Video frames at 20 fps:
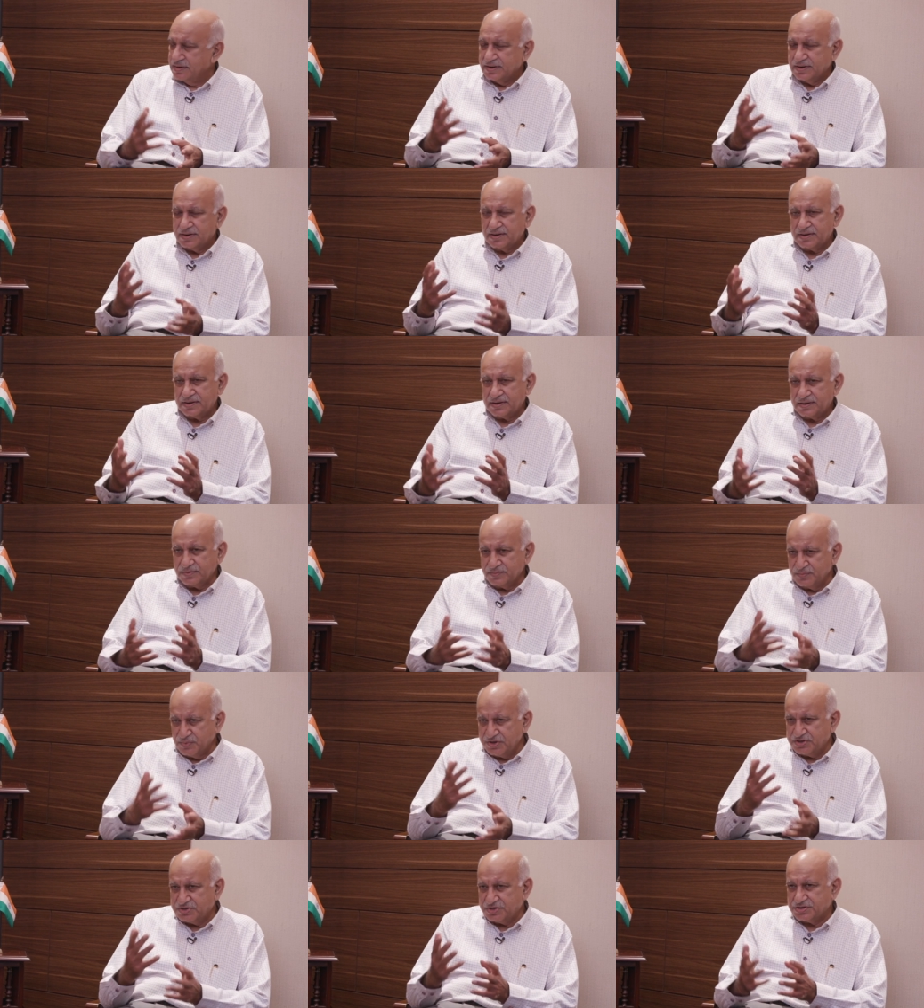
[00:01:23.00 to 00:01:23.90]
in
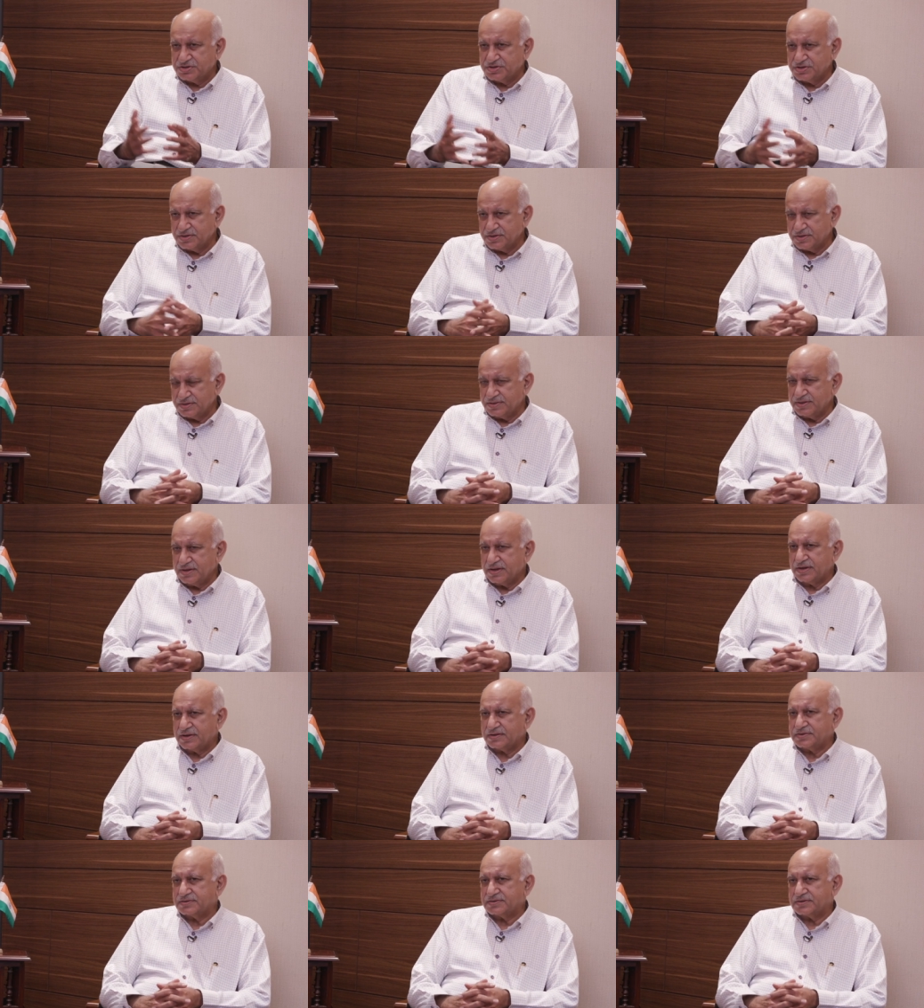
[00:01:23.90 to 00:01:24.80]
which
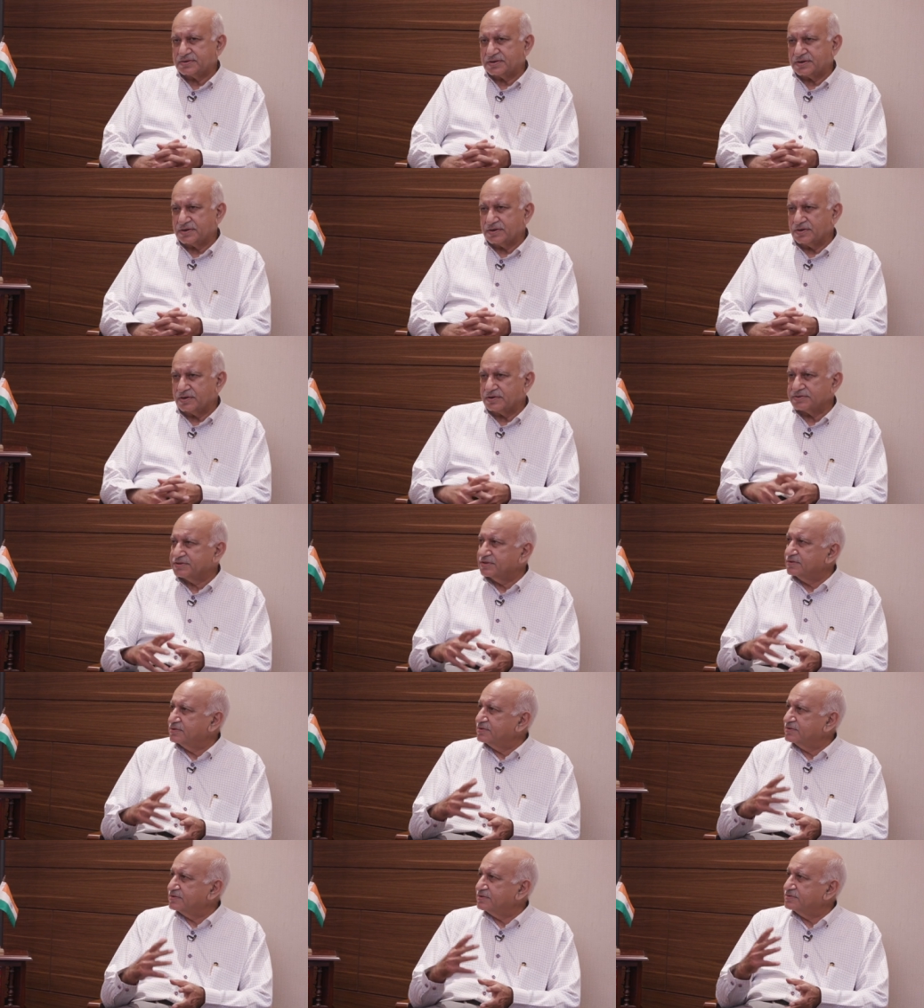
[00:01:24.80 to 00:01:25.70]
that
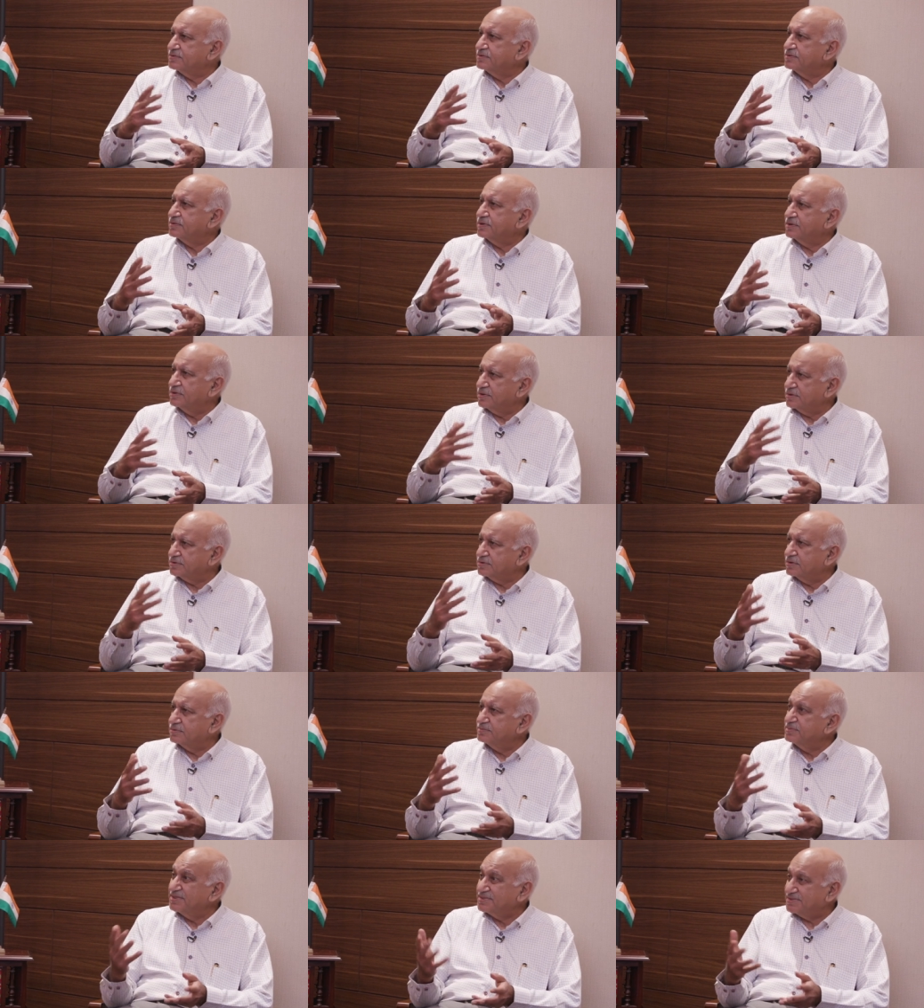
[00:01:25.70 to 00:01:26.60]

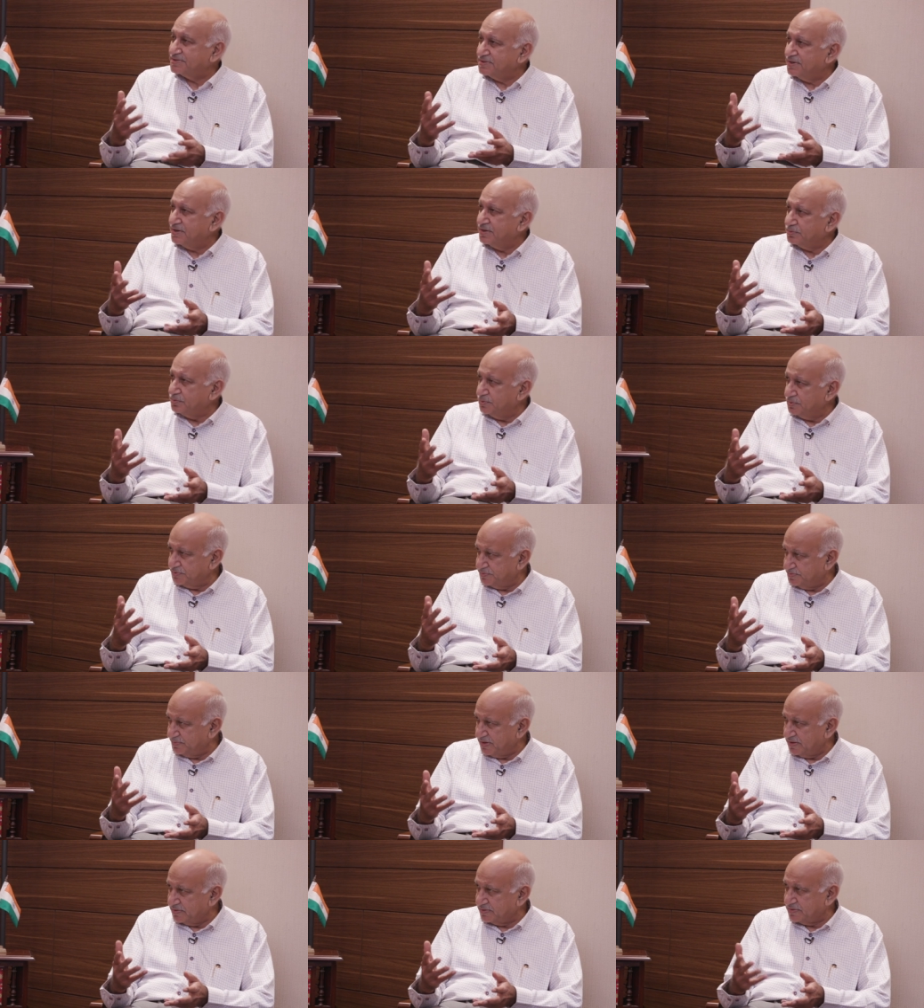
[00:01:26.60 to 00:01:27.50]
colossal mistake was
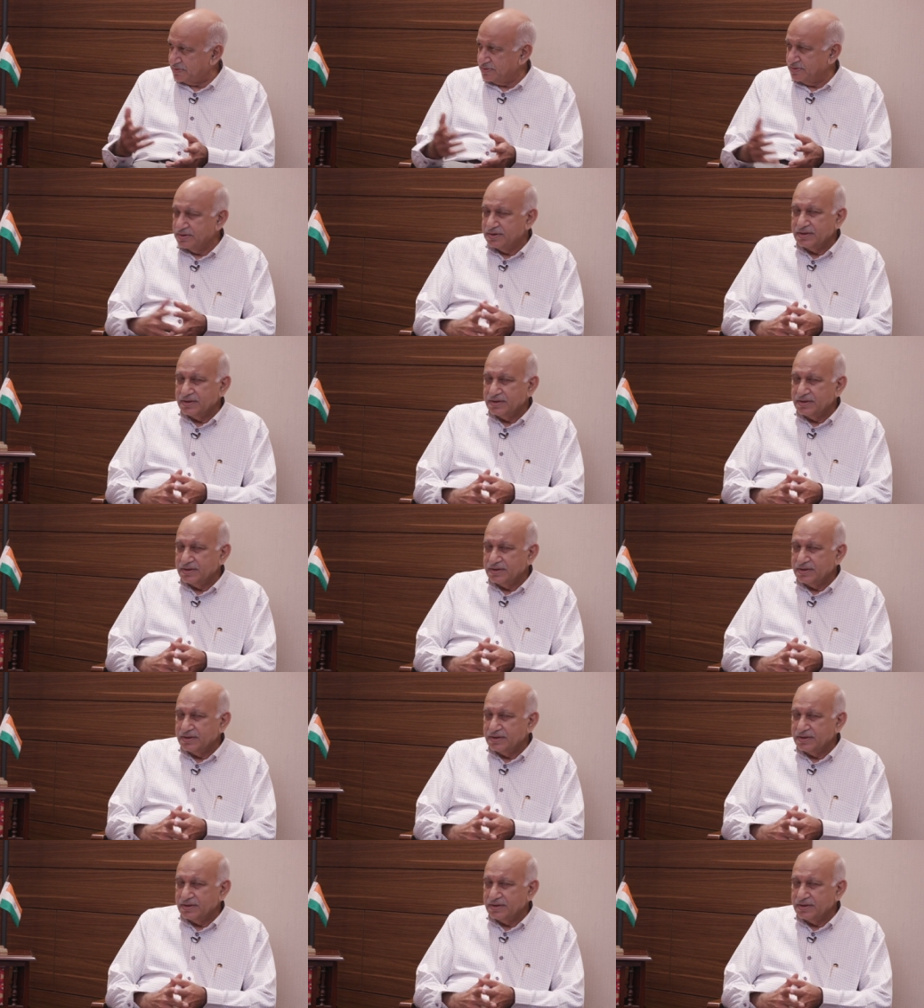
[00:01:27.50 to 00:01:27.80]
made,